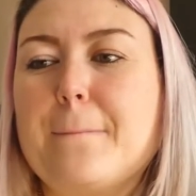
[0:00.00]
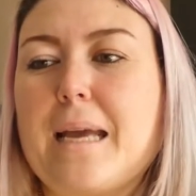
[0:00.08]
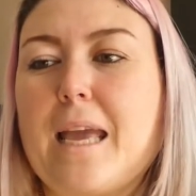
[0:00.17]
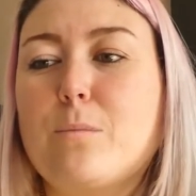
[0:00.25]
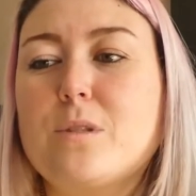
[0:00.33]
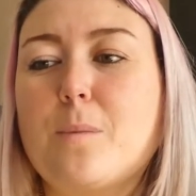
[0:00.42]

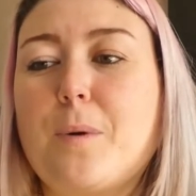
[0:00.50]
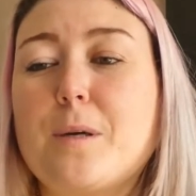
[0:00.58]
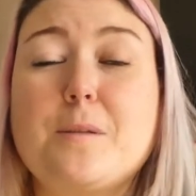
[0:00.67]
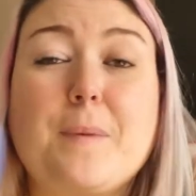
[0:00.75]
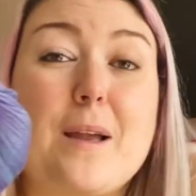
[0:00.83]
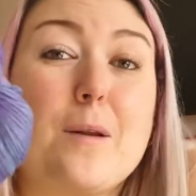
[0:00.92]
it was
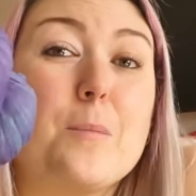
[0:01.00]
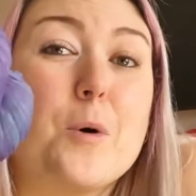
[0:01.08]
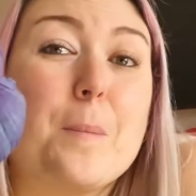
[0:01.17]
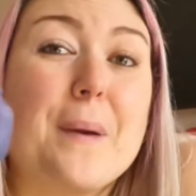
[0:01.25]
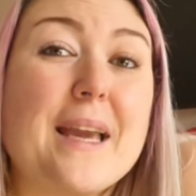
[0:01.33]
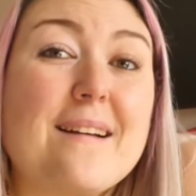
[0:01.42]
supposed to be a lot
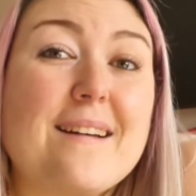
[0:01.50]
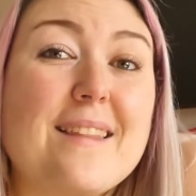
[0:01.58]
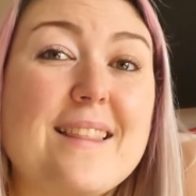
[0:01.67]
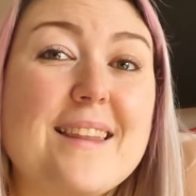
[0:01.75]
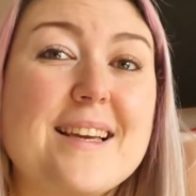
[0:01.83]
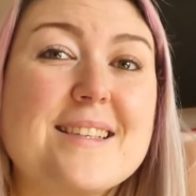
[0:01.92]
more pinker
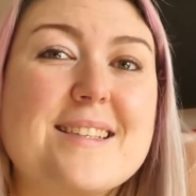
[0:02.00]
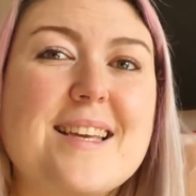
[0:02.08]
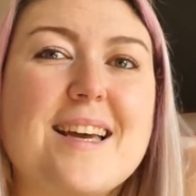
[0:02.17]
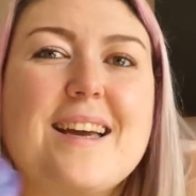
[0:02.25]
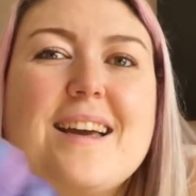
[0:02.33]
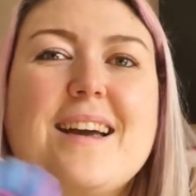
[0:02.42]
than this,
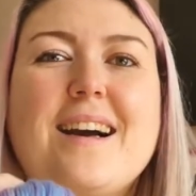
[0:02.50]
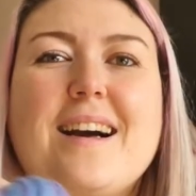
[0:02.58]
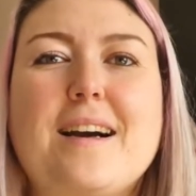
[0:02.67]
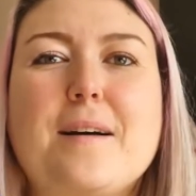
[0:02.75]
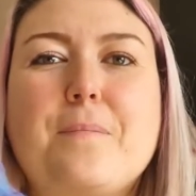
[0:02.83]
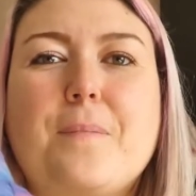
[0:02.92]

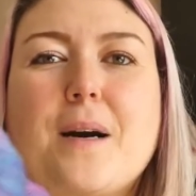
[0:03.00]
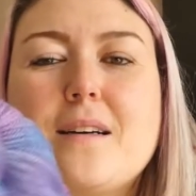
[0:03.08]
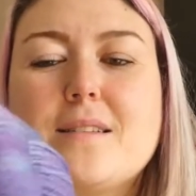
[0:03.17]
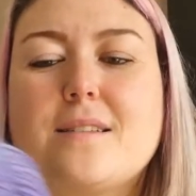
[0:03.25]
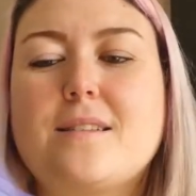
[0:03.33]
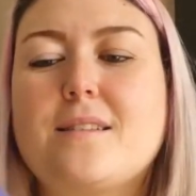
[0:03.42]

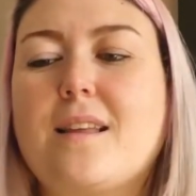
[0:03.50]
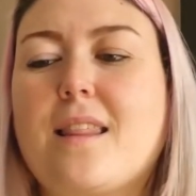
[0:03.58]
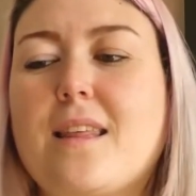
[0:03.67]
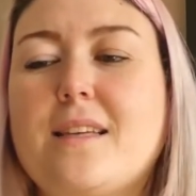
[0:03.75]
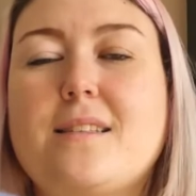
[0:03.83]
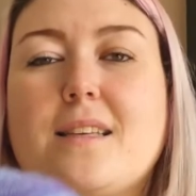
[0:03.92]
but
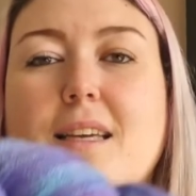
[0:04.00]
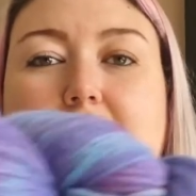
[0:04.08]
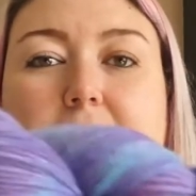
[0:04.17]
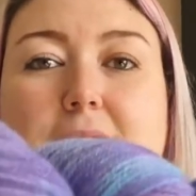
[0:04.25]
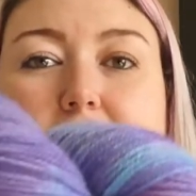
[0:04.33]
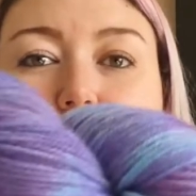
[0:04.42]
this
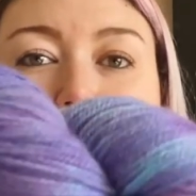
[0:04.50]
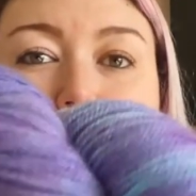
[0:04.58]
is